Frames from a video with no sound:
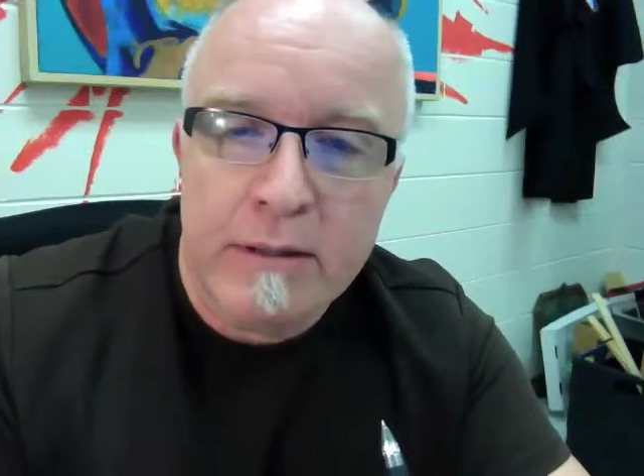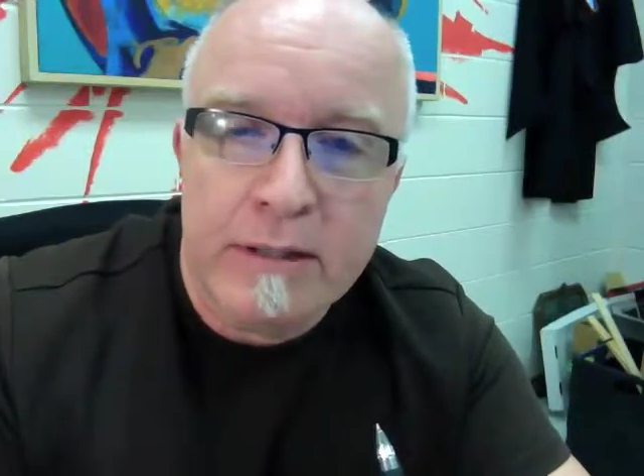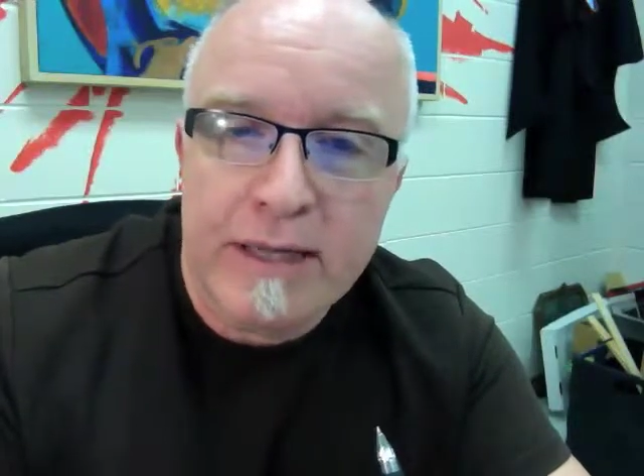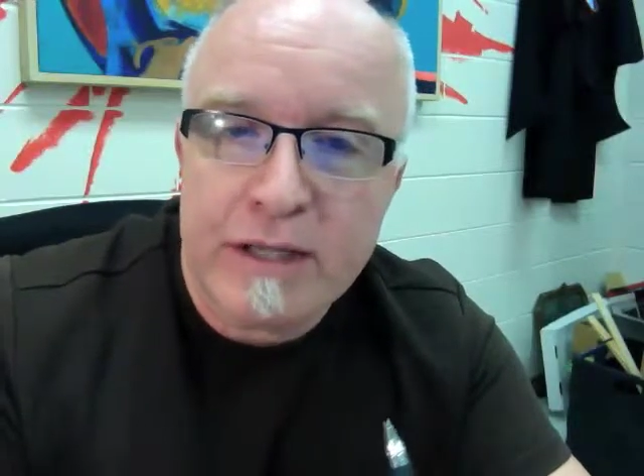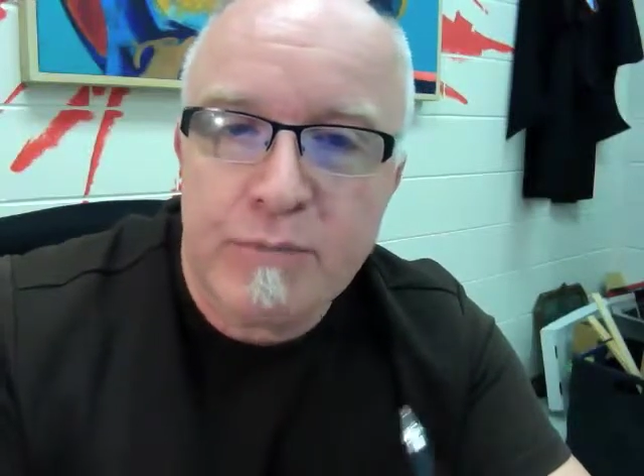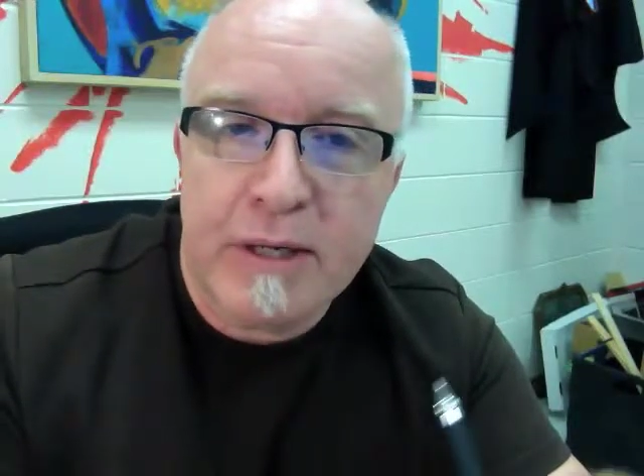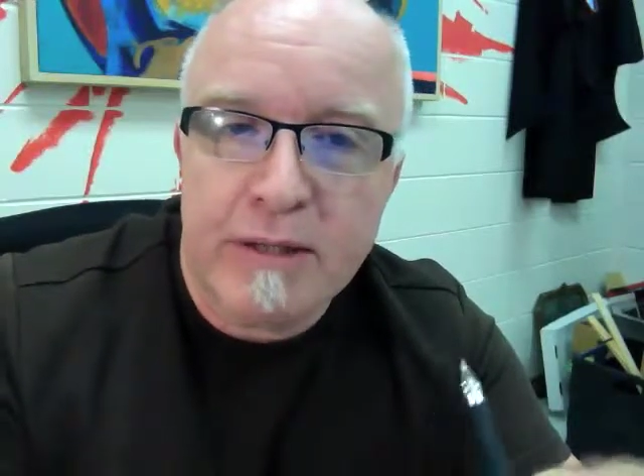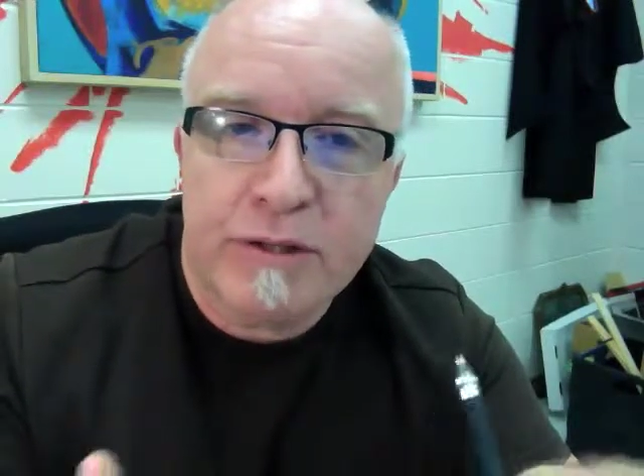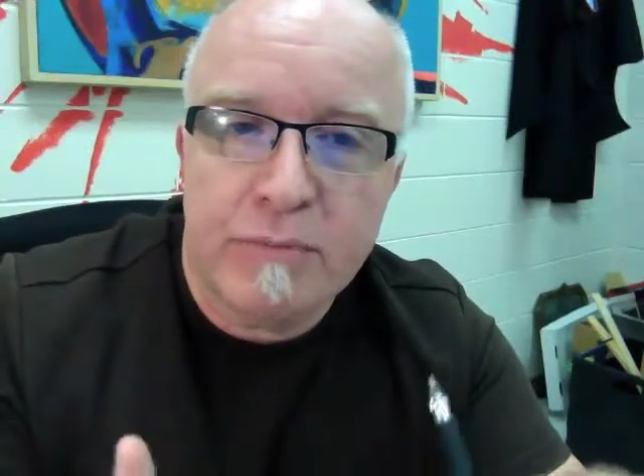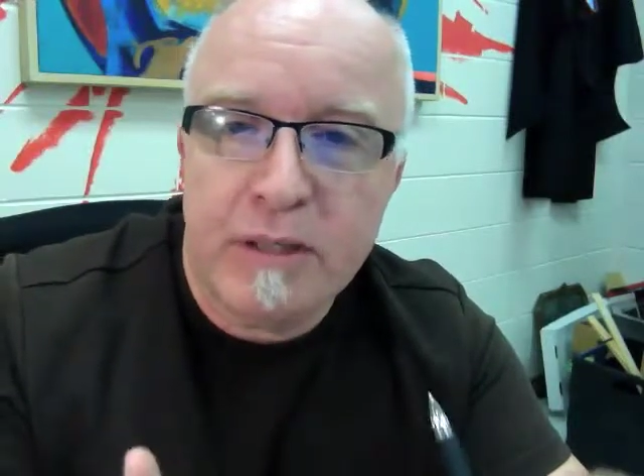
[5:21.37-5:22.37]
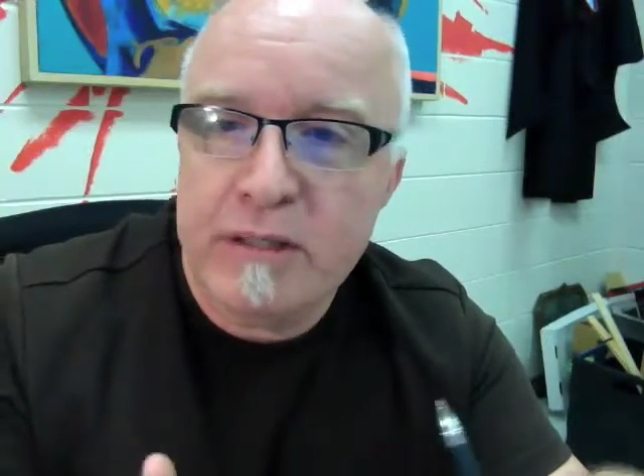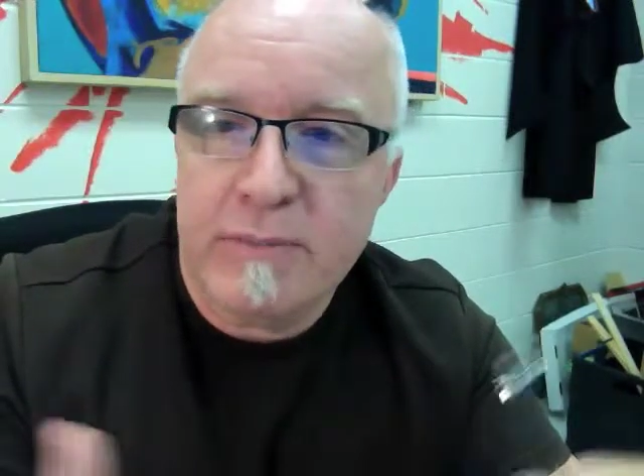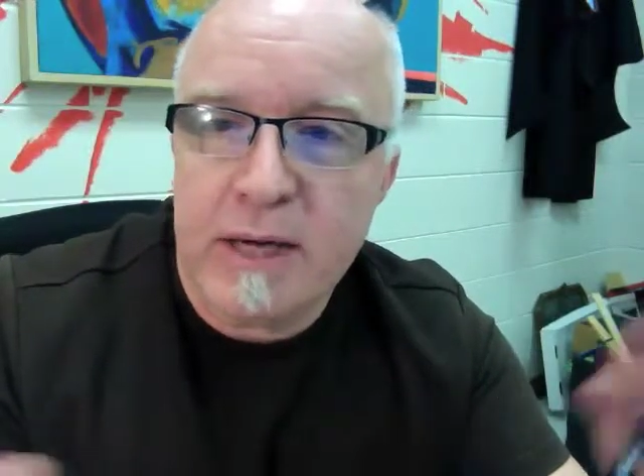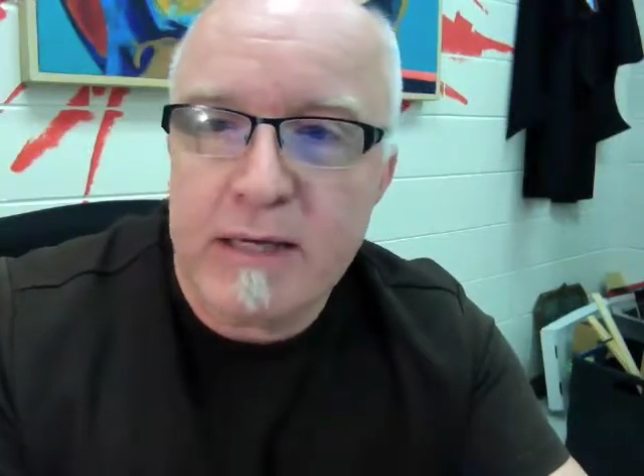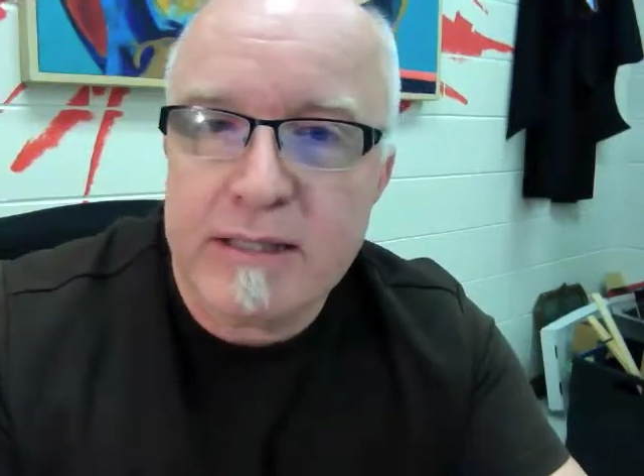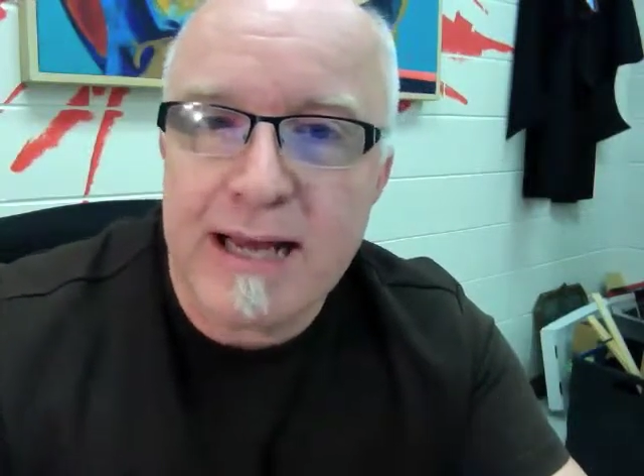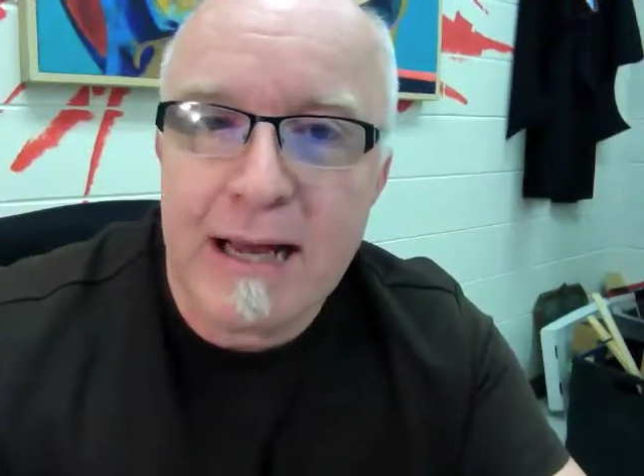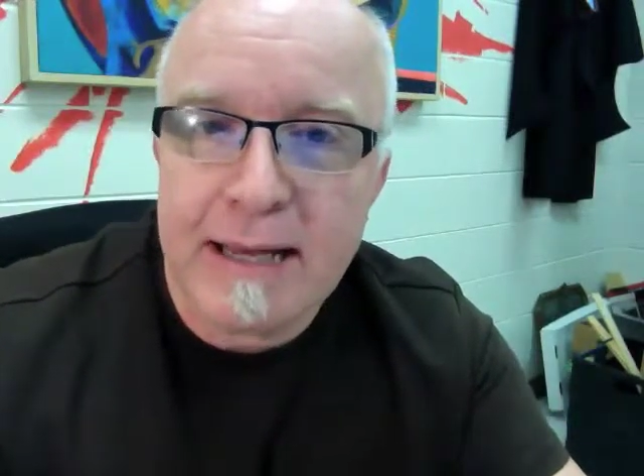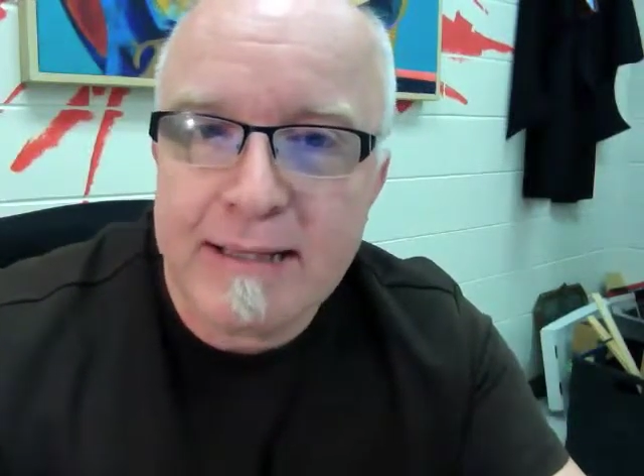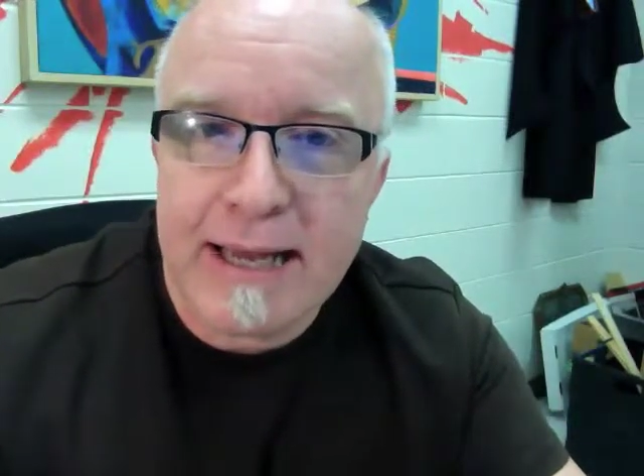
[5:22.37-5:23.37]
The next biggest should be some kind of
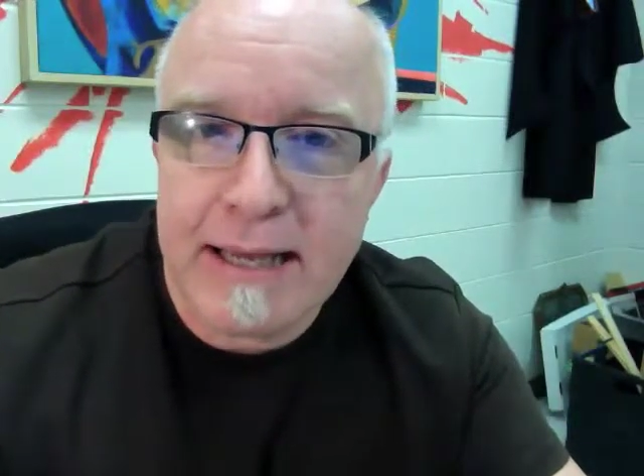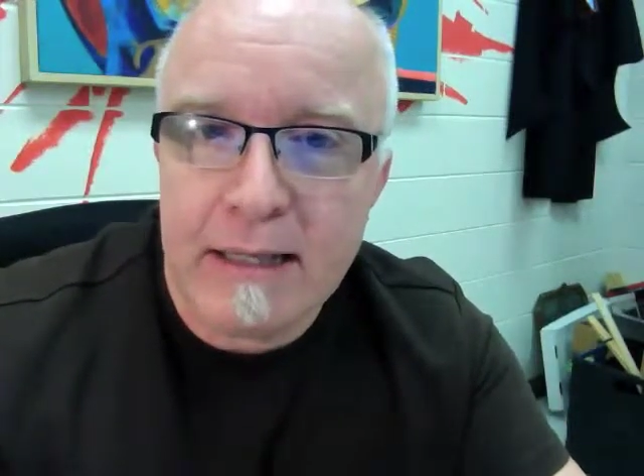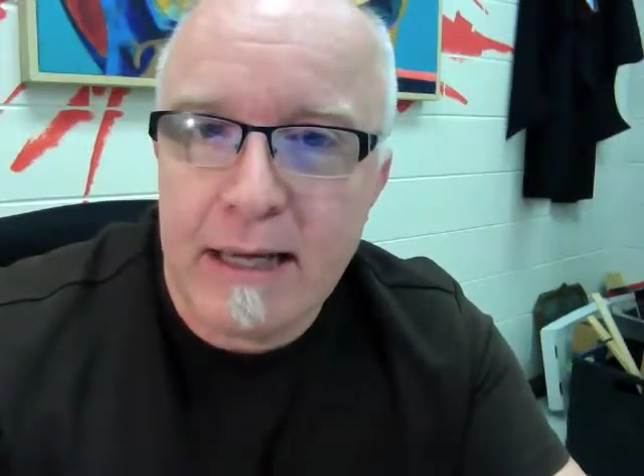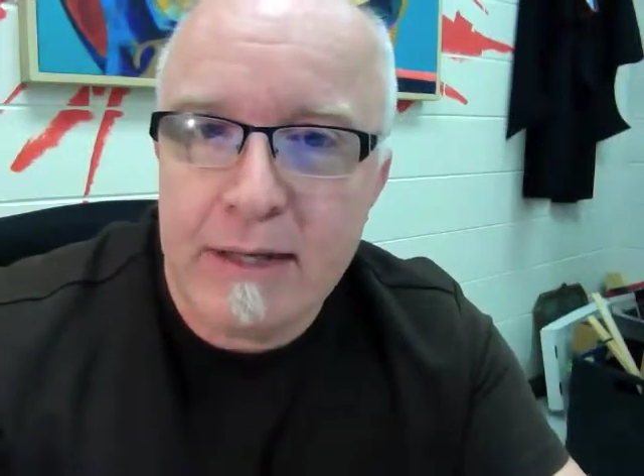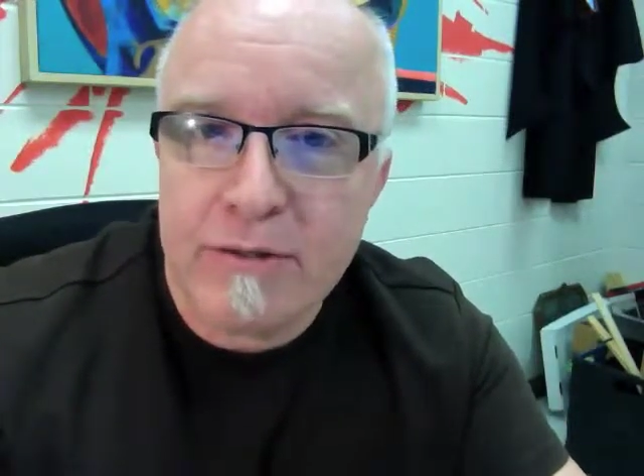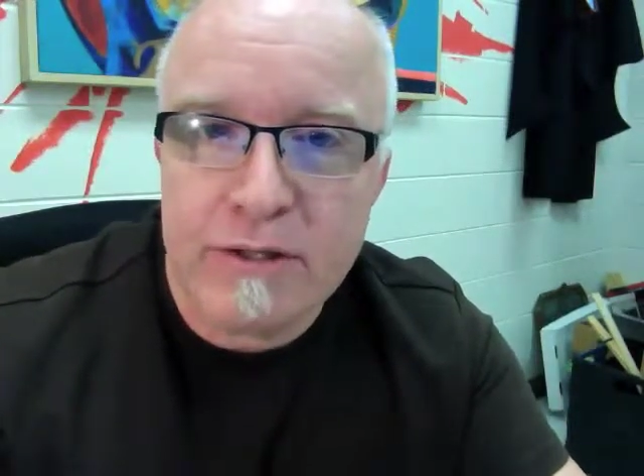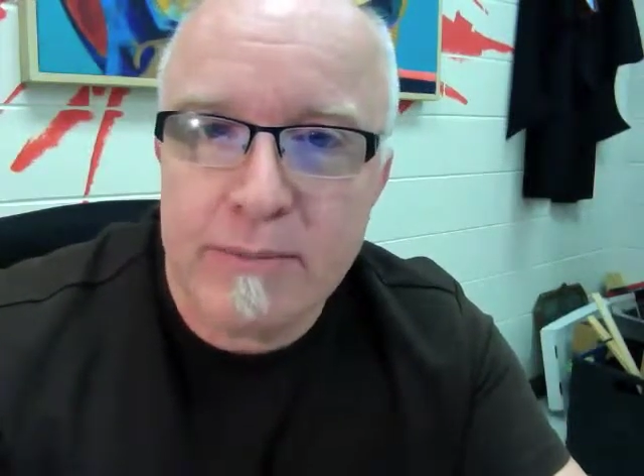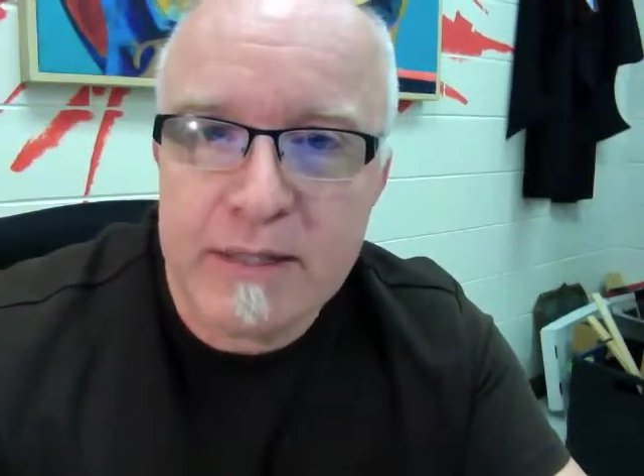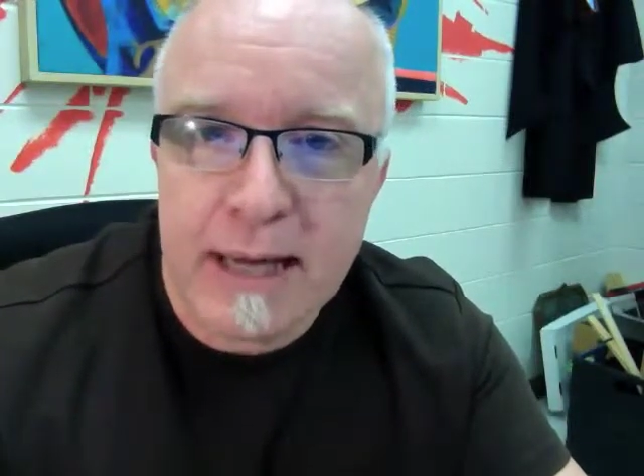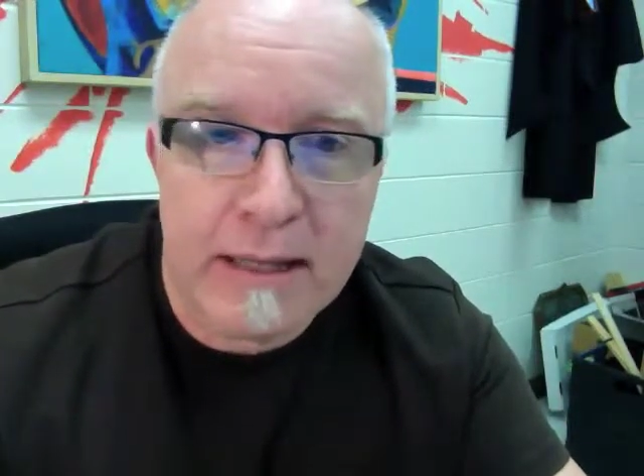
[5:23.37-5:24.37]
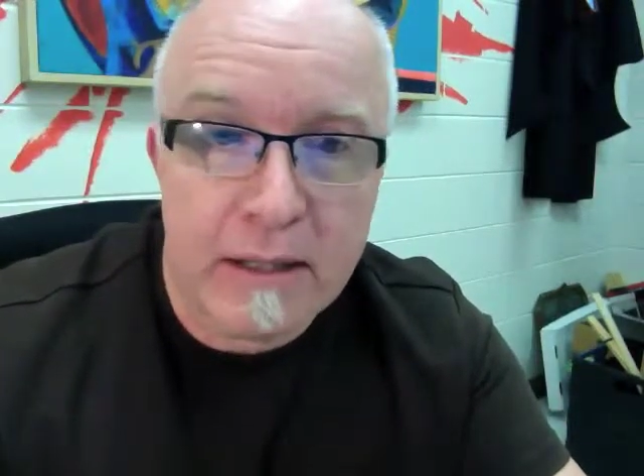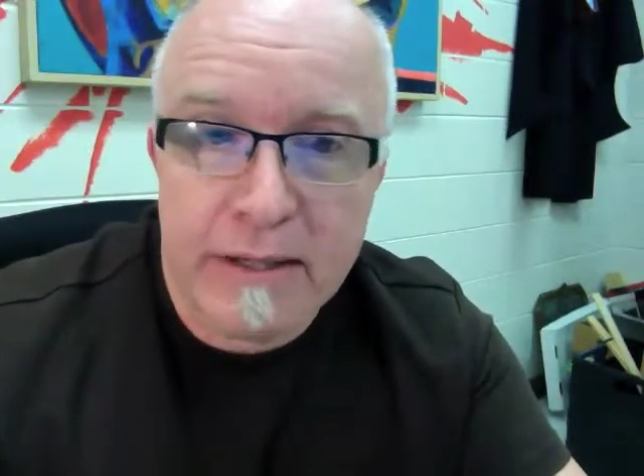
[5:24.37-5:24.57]
tagline or subtitle